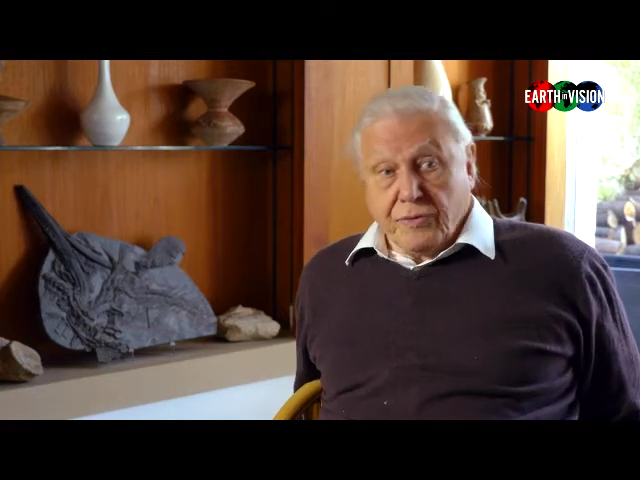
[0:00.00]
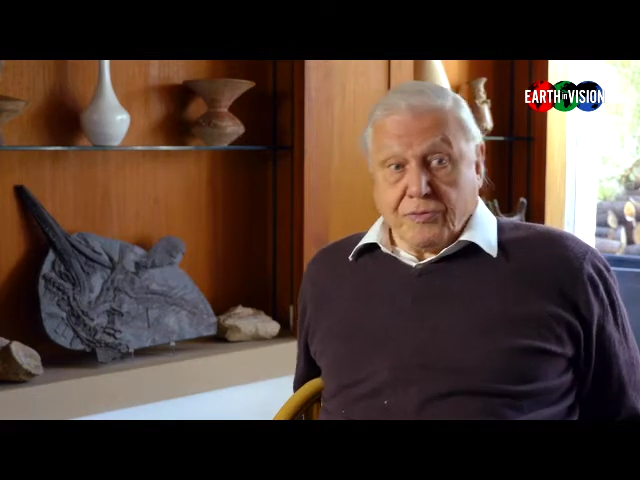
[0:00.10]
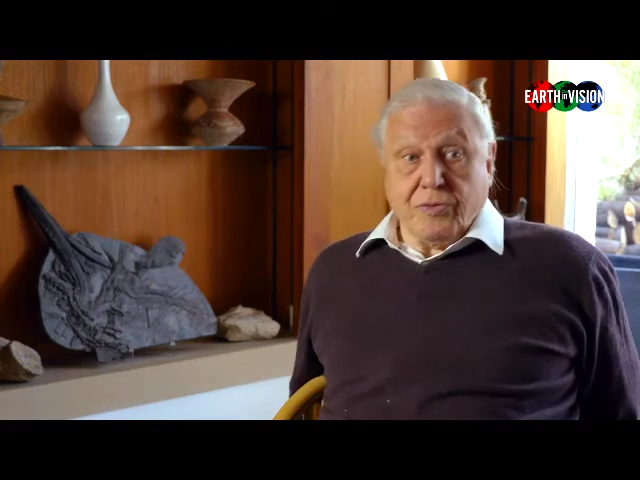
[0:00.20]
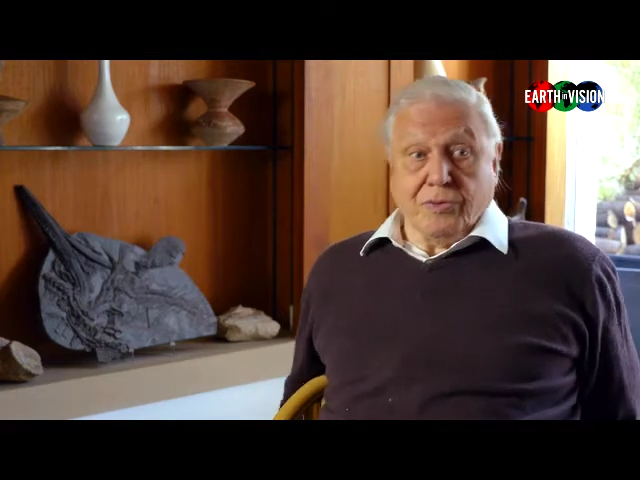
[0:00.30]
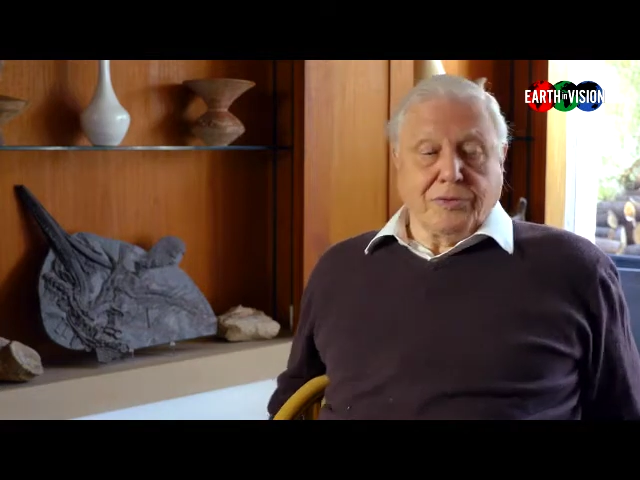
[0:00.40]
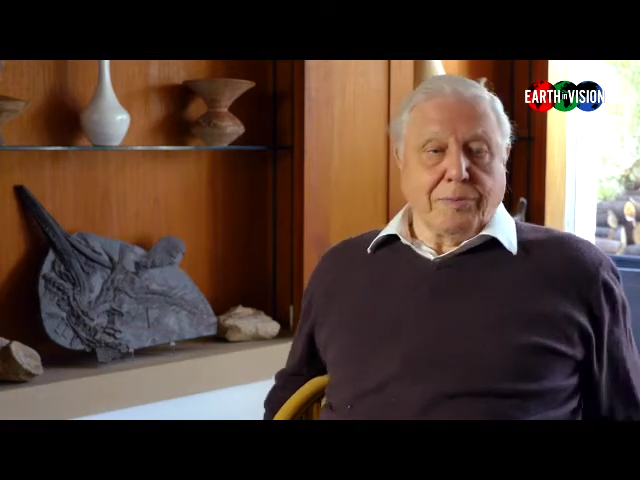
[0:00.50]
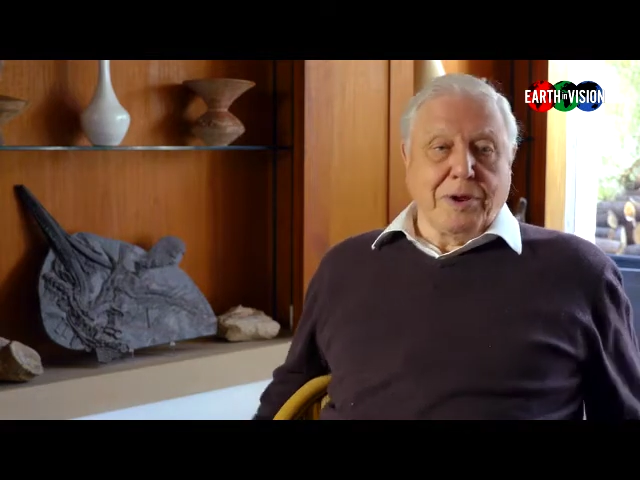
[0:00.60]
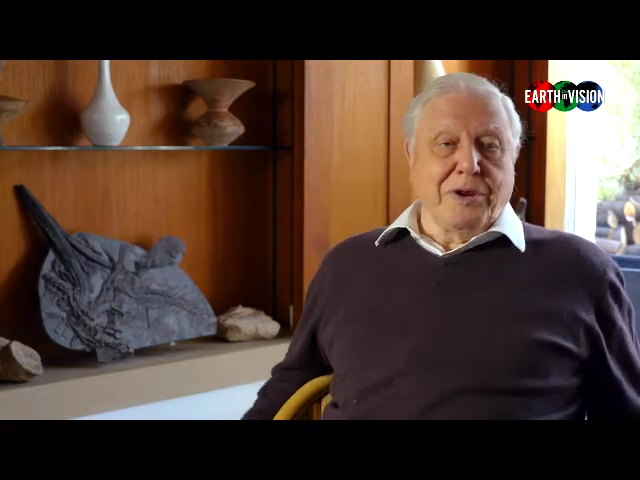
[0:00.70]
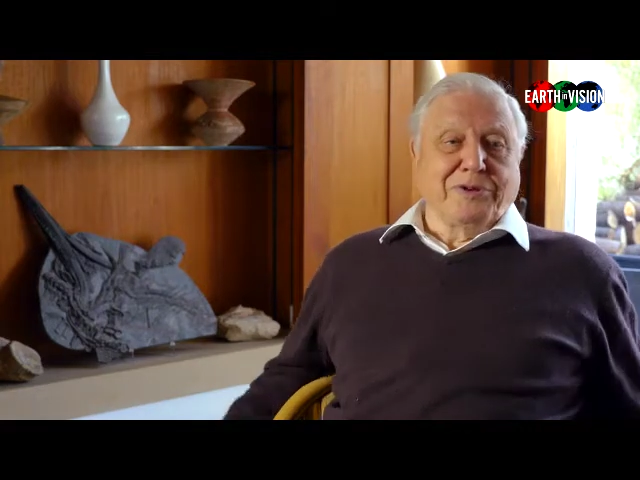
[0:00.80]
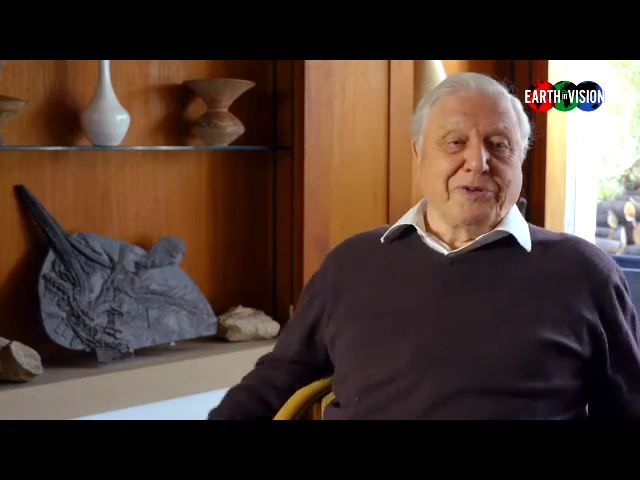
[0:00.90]
Of course, I
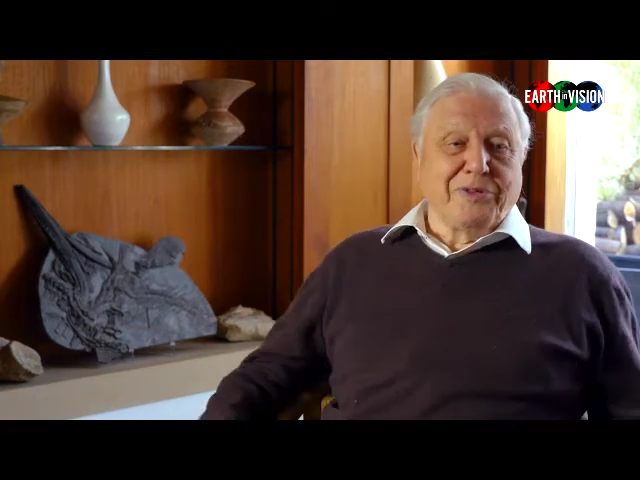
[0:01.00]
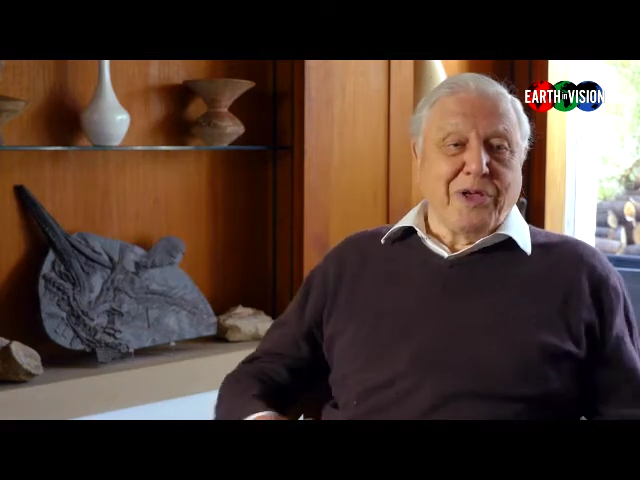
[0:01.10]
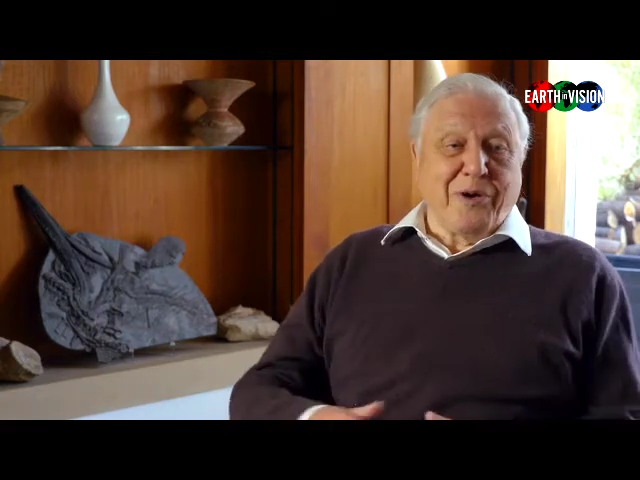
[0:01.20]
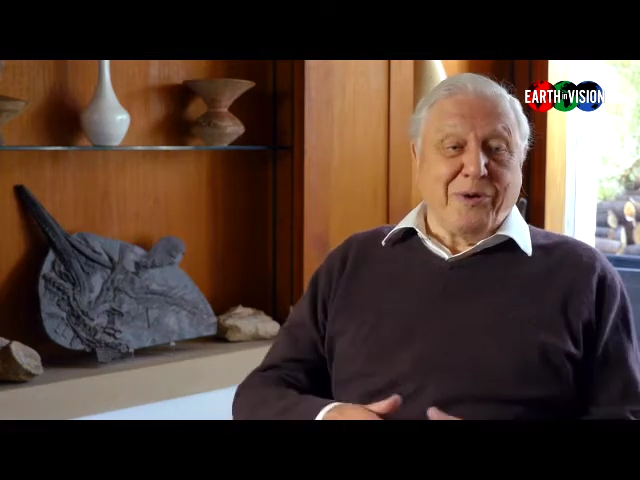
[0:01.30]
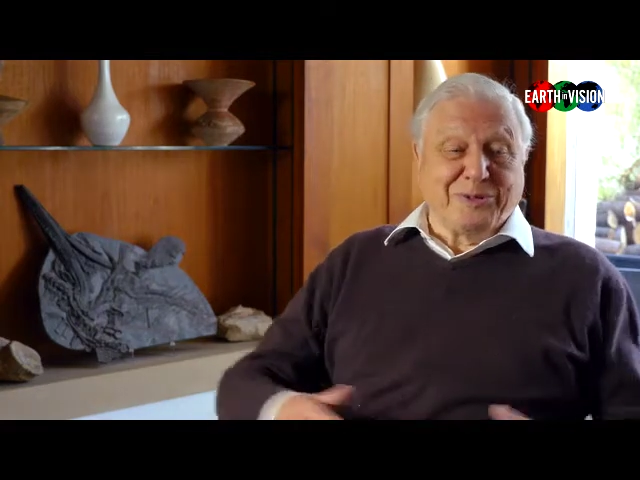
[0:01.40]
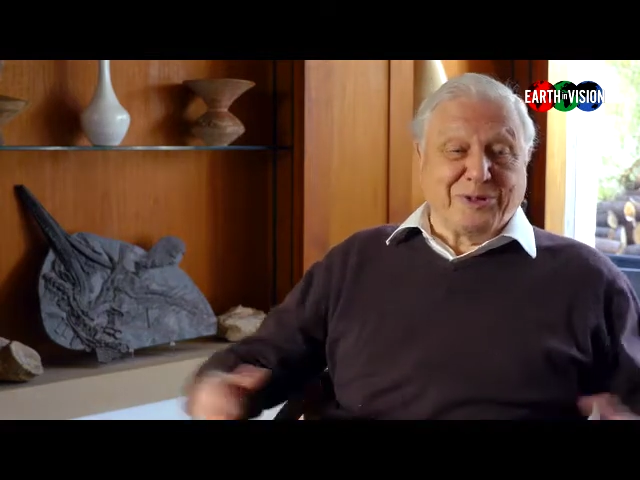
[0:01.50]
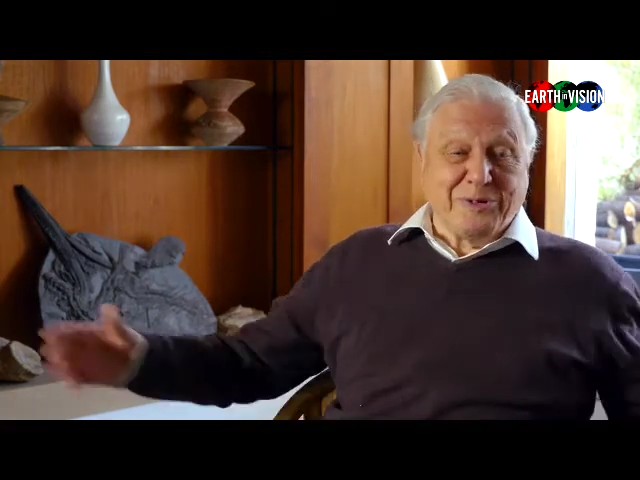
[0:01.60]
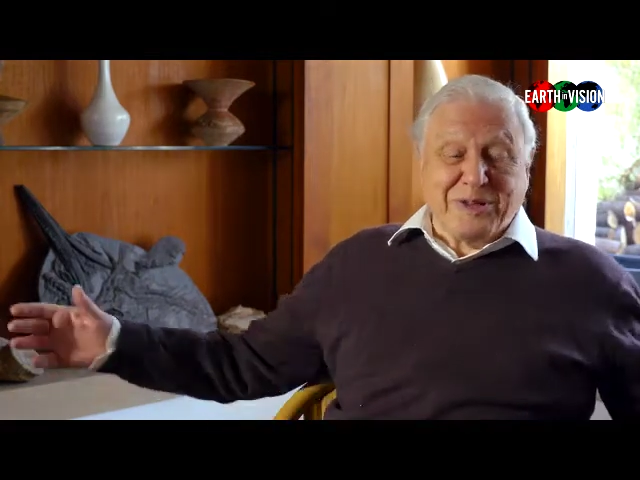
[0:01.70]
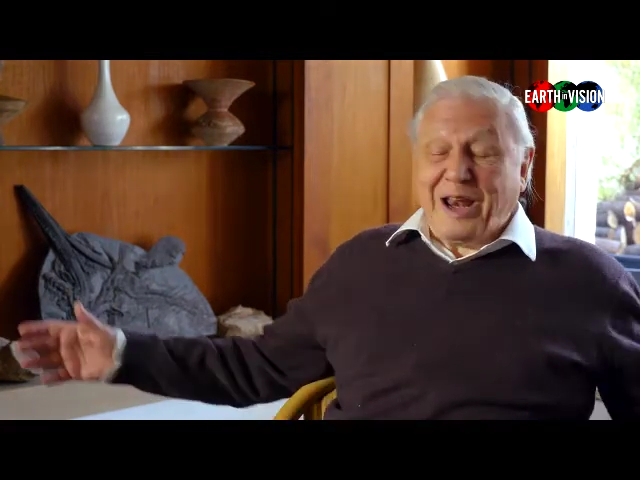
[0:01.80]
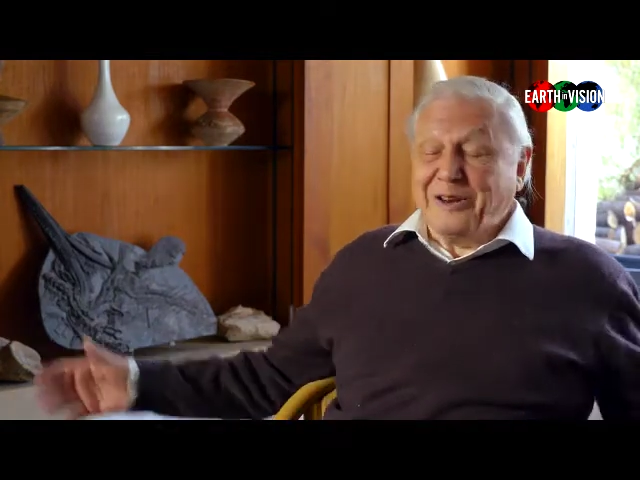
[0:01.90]
mean, the whole
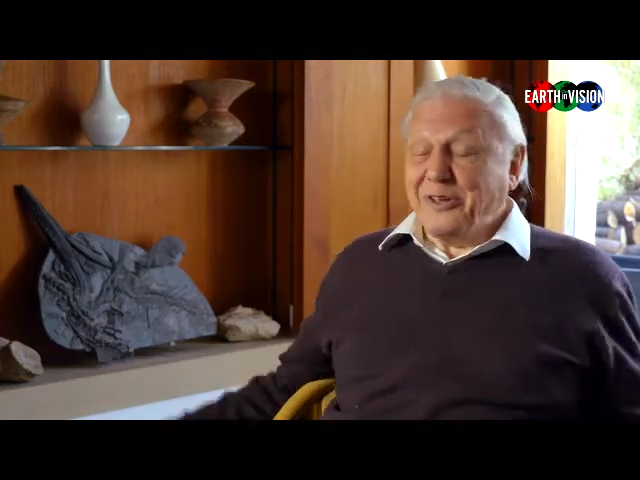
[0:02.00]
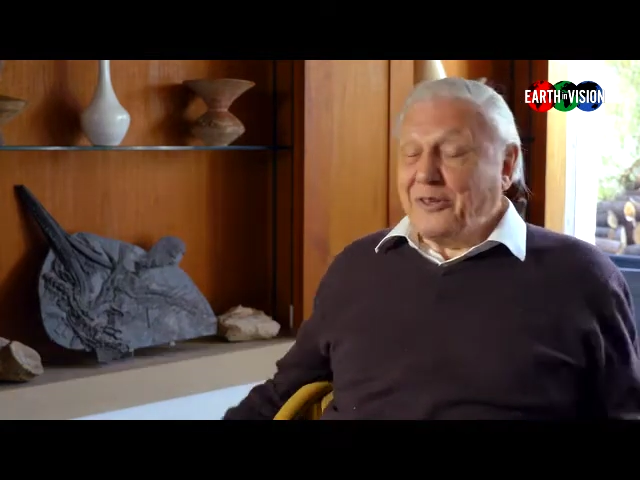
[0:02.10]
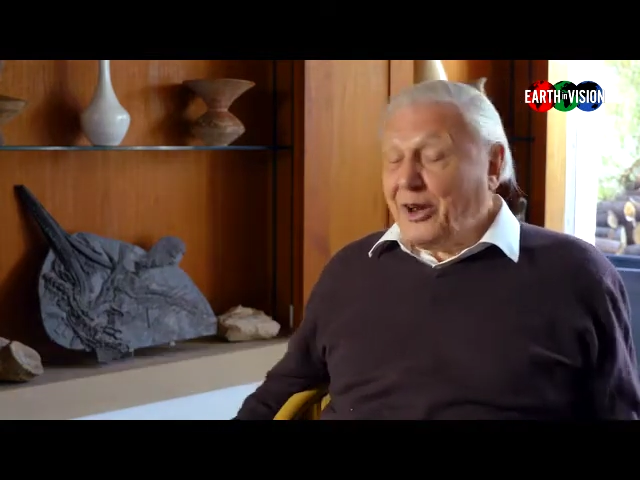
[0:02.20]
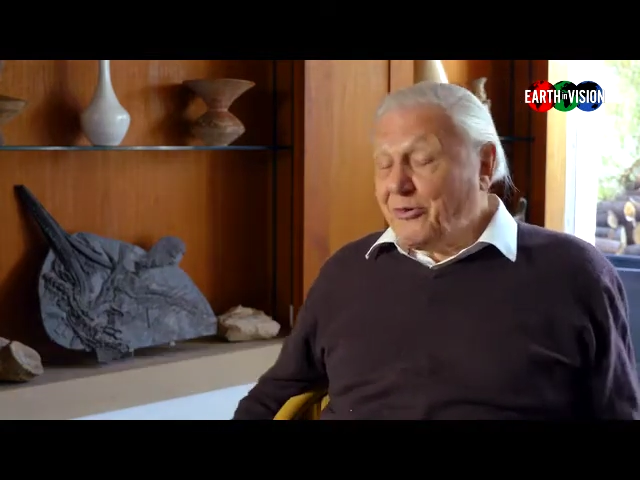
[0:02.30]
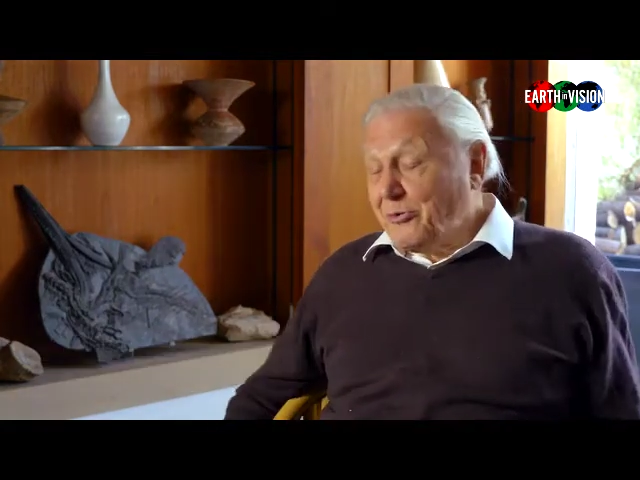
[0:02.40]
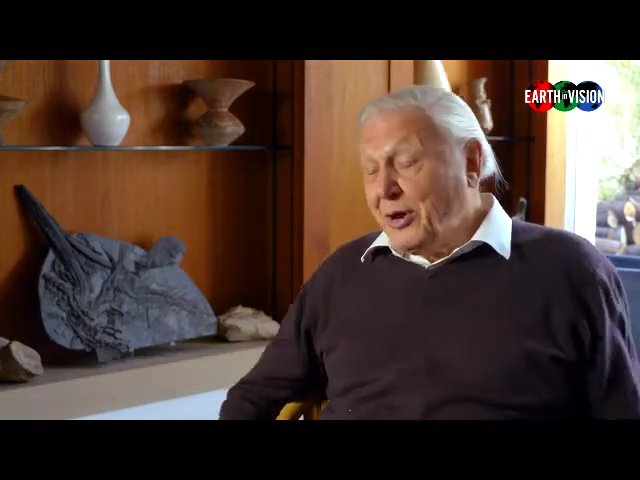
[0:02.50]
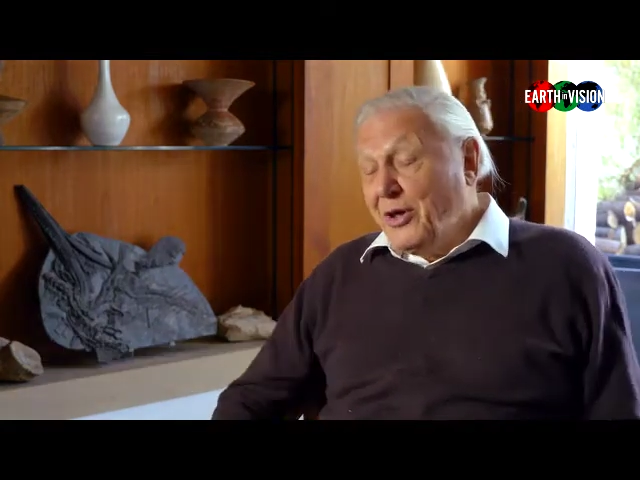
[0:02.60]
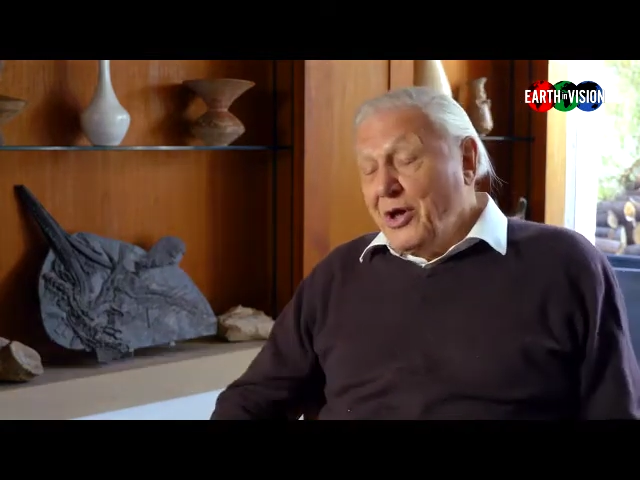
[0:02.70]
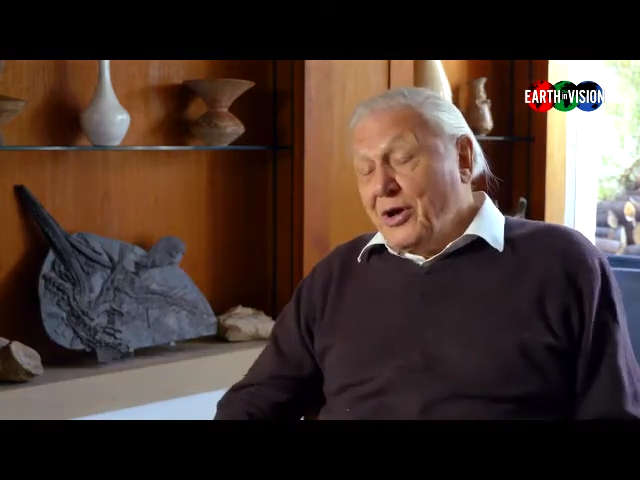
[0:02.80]
totality of the natural world